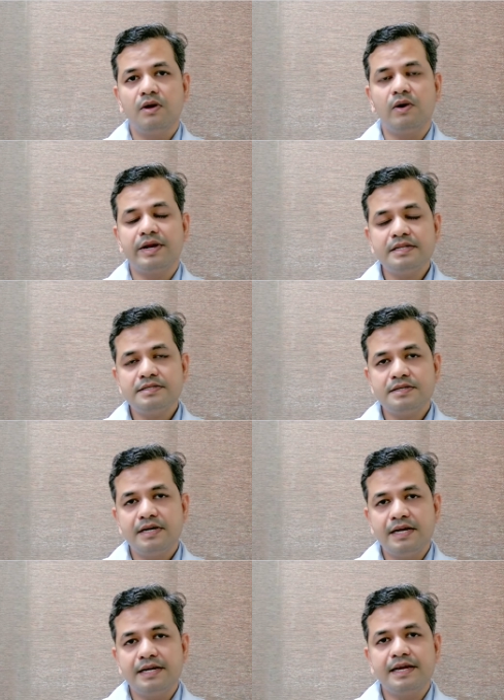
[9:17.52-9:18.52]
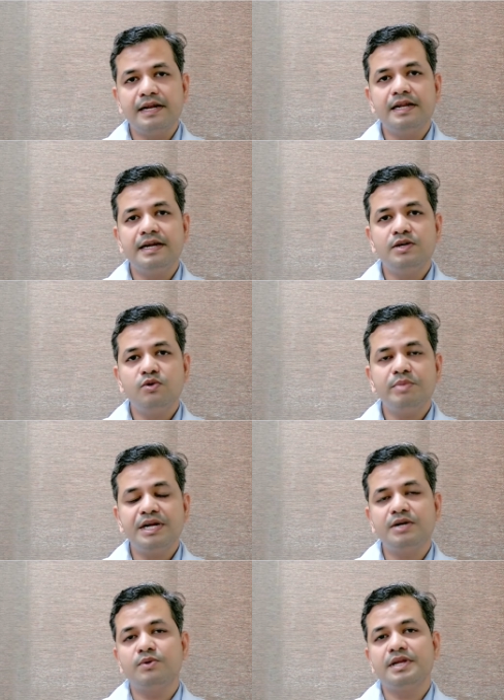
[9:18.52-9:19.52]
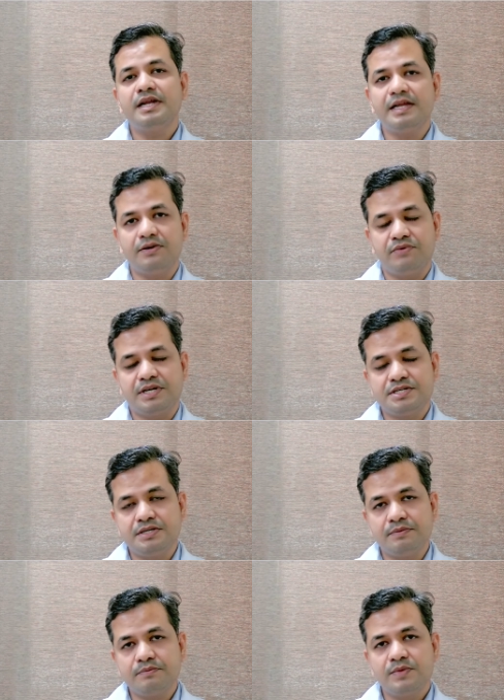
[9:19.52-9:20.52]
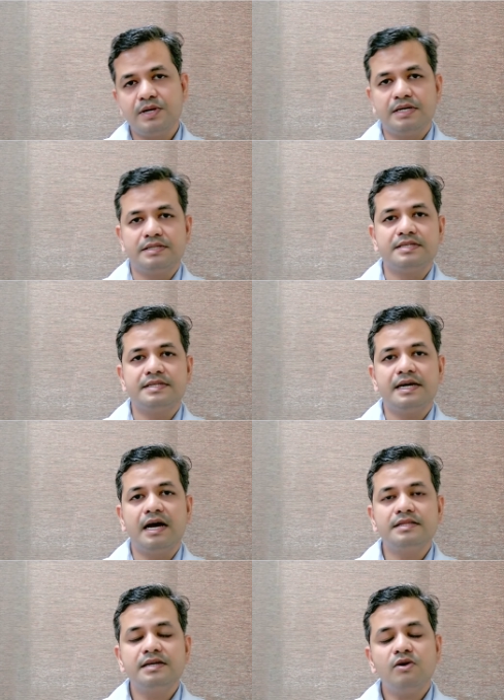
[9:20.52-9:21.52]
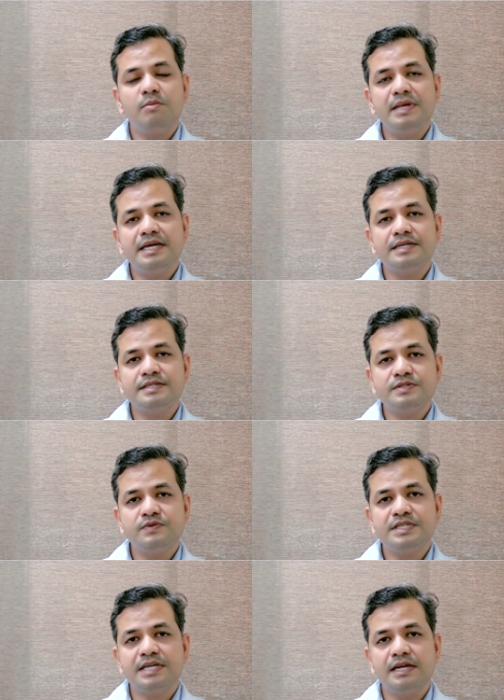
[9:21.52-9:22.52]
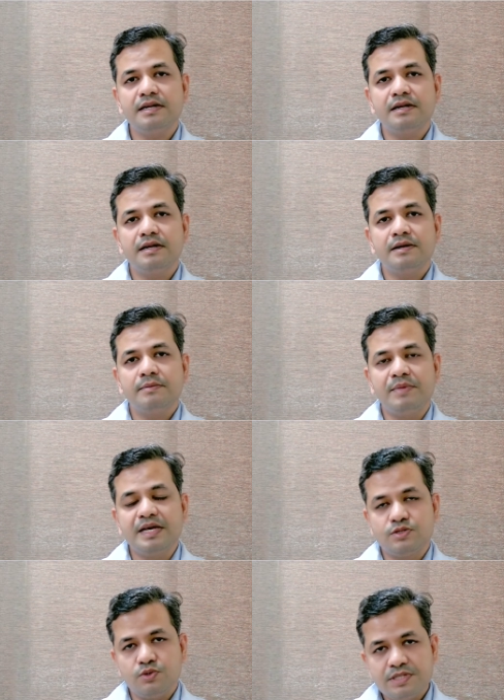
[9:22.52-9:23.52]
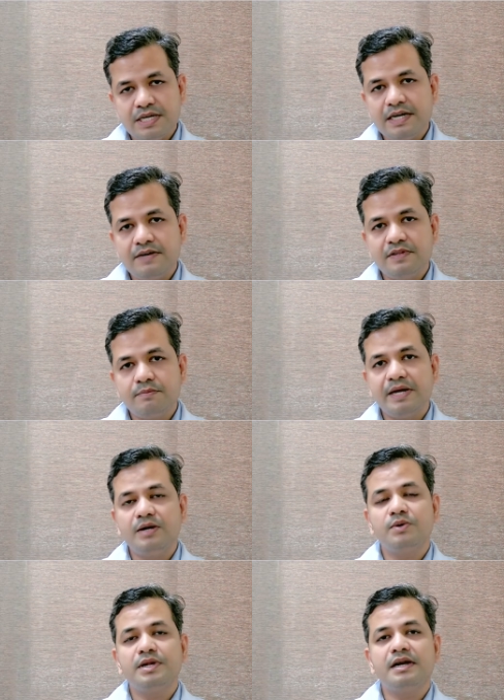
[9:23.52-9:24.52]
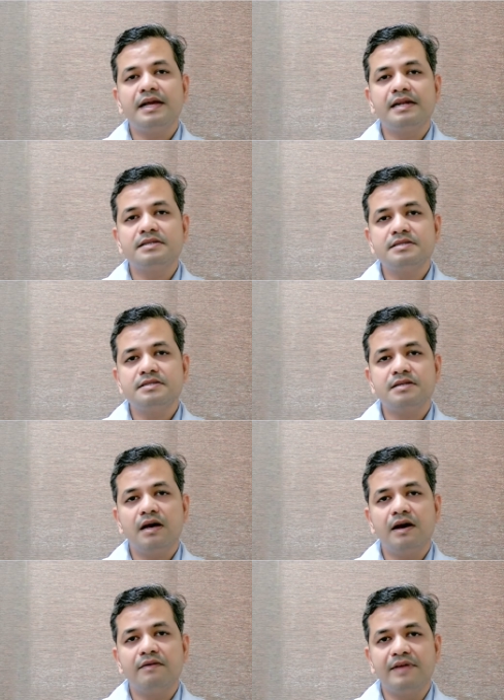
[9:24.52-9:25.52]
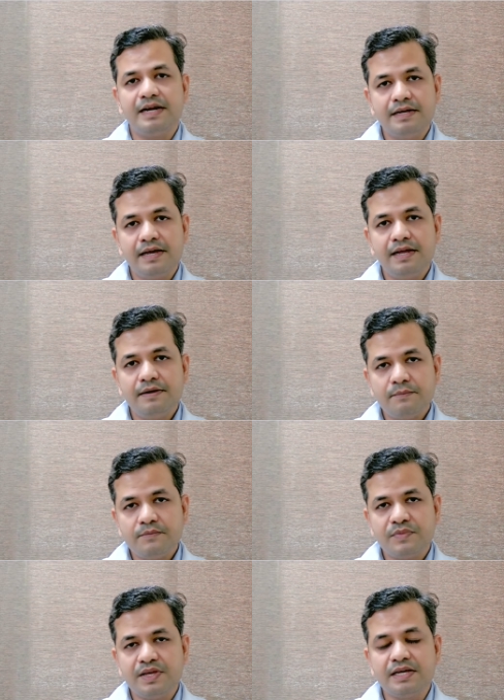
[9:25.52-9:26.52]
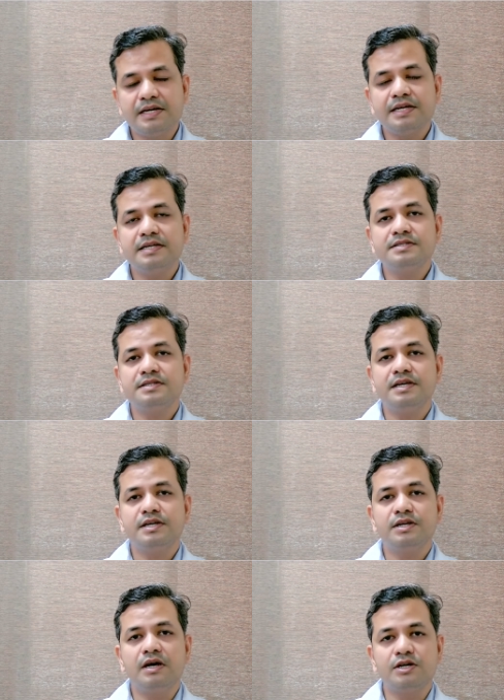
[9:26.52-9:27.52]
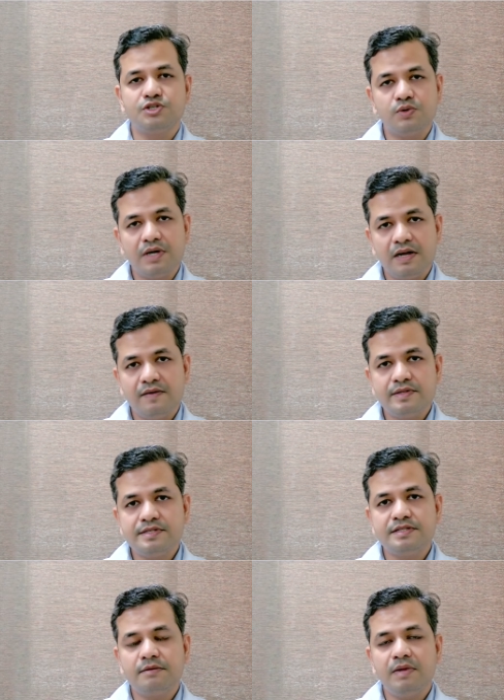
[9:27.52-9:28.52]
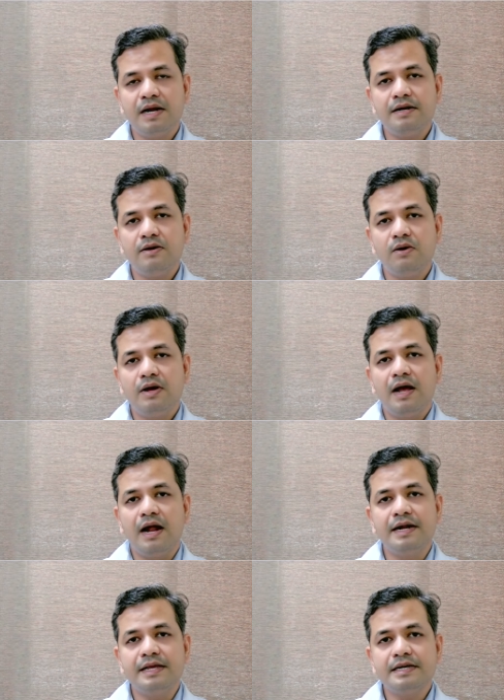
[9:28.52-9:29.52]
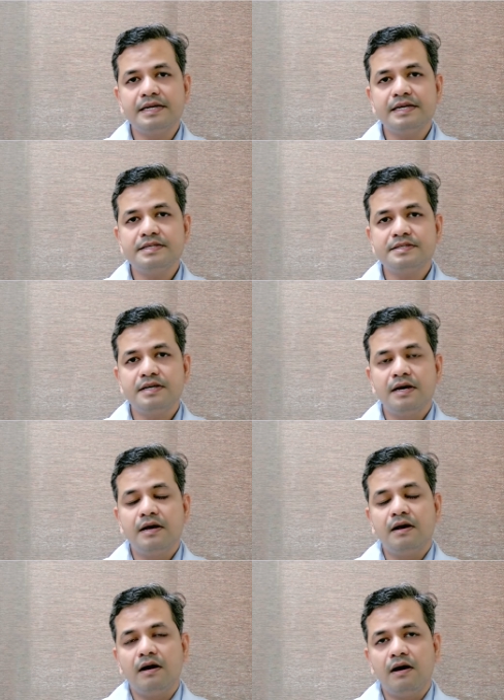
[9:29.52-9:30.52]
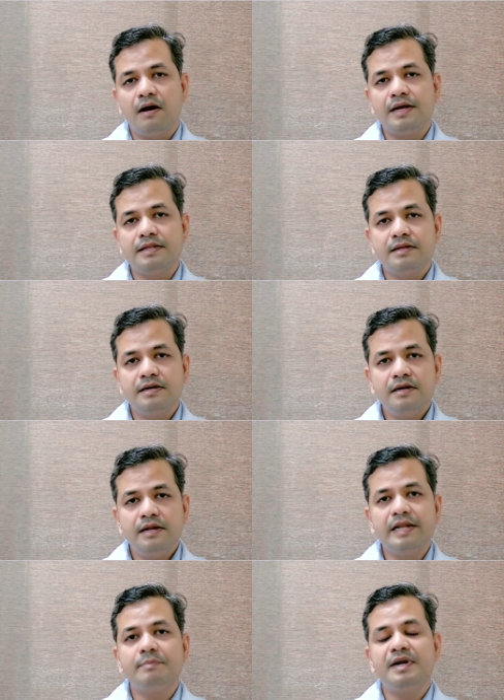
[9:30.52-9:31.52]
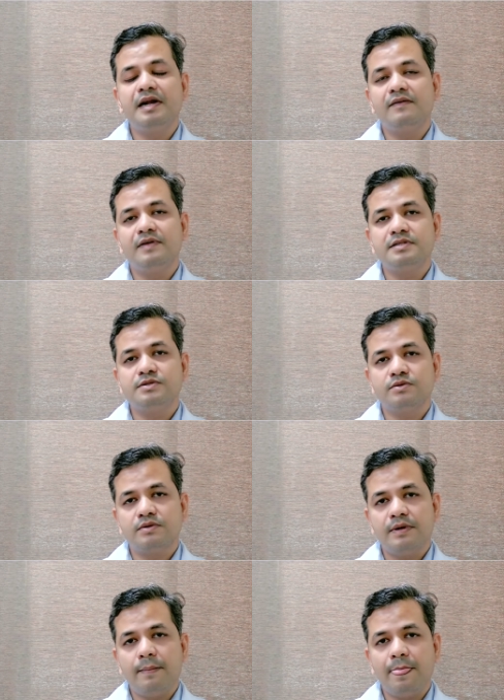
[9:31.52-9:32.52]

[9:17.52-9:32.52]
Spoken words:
or else it can lead to peritoneal infection. The other complications which can be associated with peritoneal dialysis are weight gain, increase in sugar levels in the blood, and increase in the lipid levels